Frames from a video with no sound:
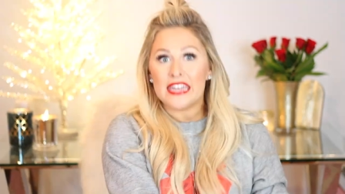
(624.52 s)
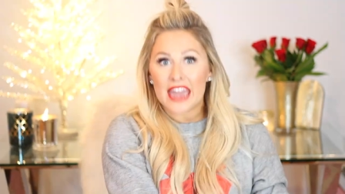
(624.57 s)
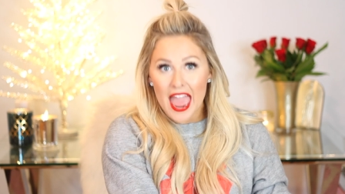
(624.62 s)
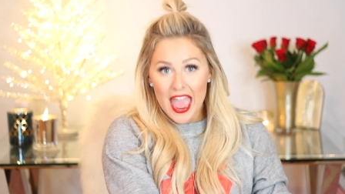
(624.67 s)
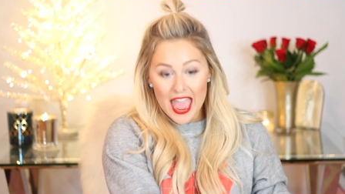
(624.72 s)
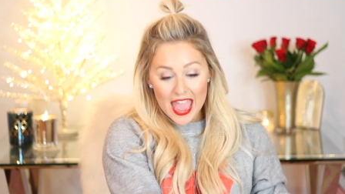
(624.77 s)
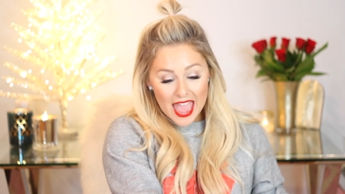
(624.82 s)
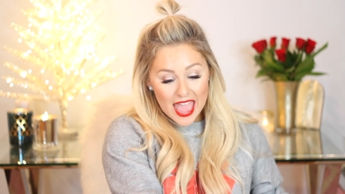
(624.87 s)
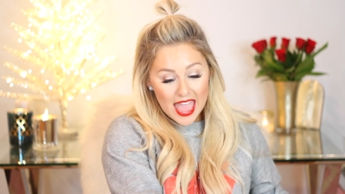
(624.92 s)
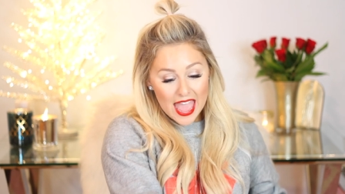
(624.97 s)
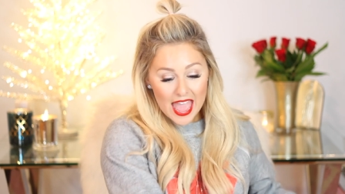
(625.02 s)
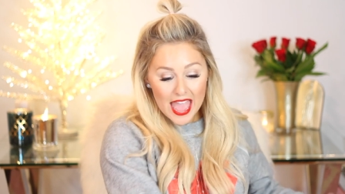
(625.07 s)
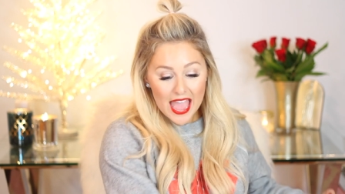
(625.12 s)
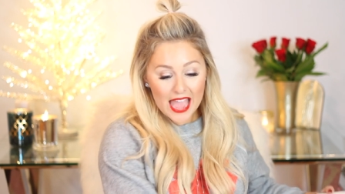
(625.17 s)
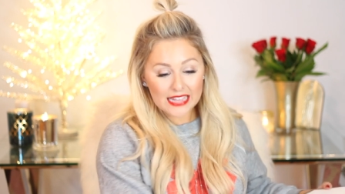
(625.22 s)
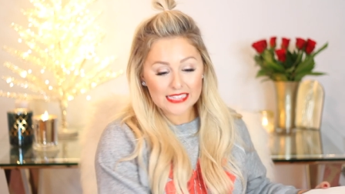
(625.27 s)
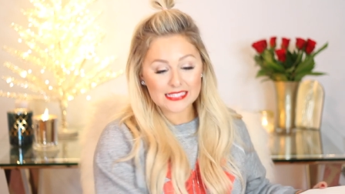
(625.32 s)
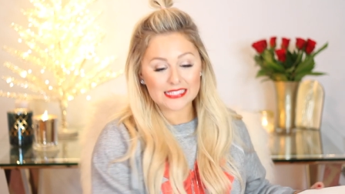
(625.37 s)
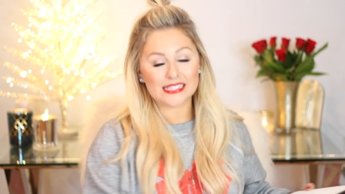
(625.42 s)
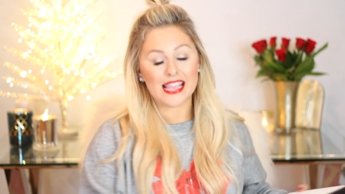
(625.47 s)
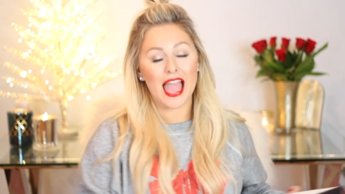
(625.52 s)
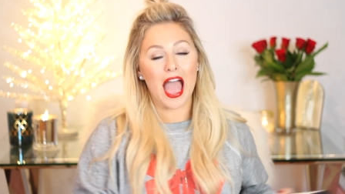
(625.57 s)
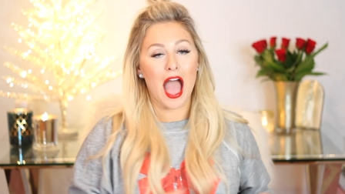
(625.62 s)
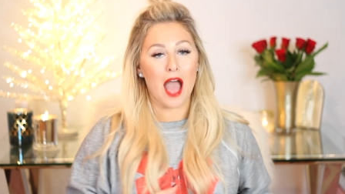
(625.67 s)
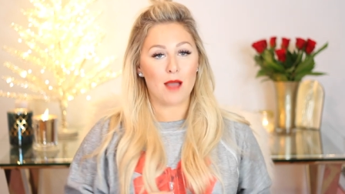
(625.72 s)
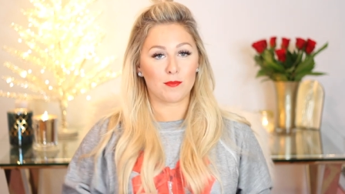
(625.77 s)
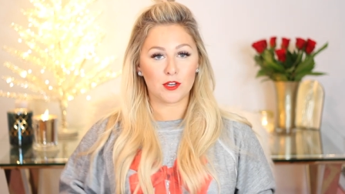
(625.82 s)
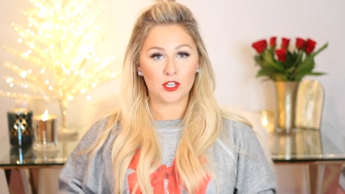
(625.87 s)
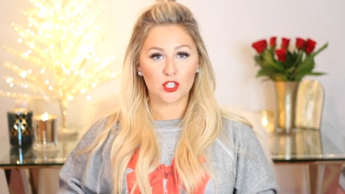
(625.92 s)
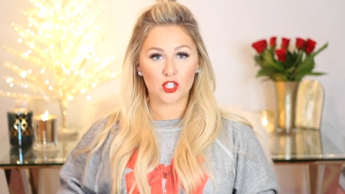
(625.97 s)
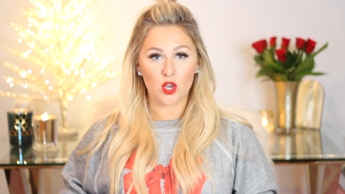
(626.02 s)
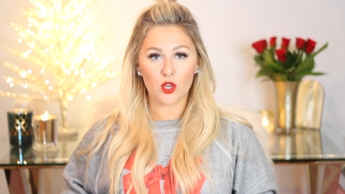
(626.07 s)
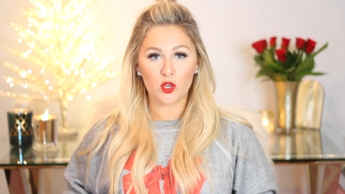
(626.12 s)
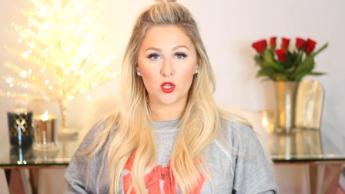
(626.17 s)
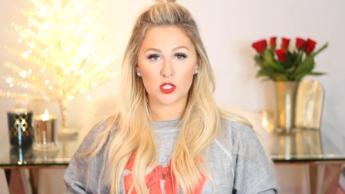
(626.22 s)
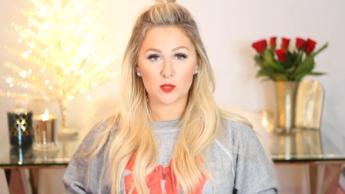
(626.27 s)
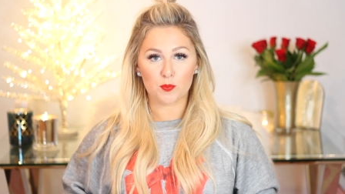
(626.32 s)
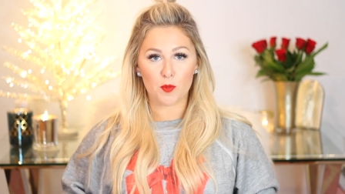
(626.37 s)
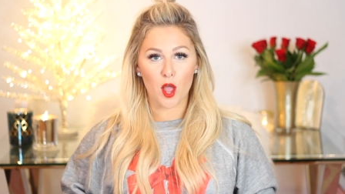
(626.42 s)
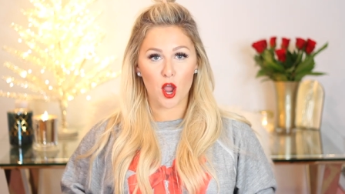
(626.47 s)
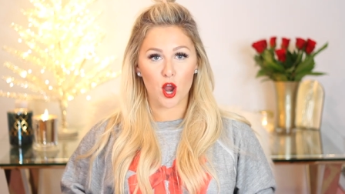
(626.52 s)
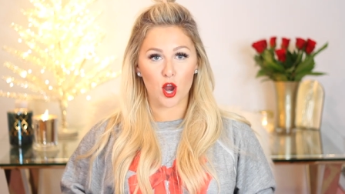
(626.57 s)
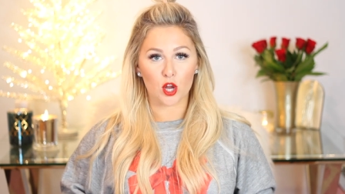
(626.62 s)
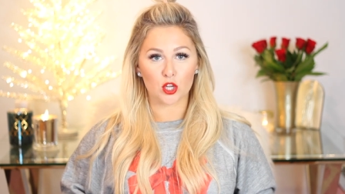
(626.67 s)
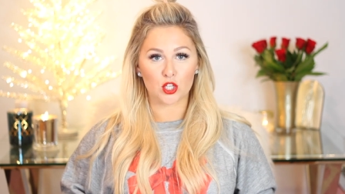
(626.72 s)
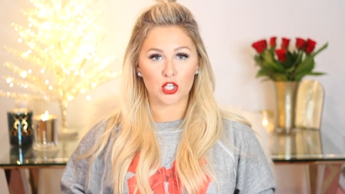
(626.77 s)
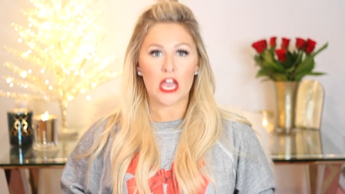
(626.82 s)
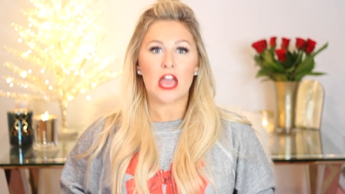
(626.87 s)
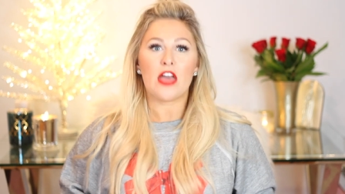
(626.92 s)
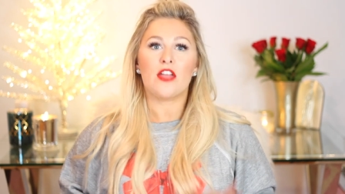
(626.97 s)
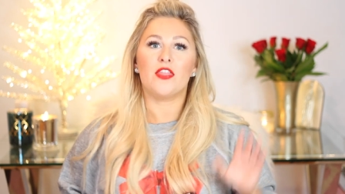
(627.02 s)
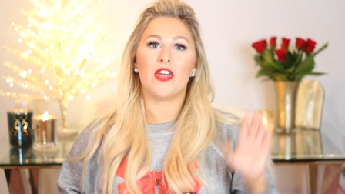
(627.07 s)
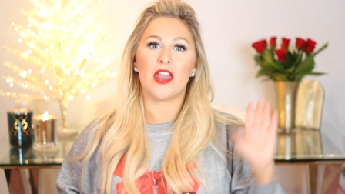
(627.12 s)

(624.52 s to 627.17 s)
Next, I'm gonna show you splurge,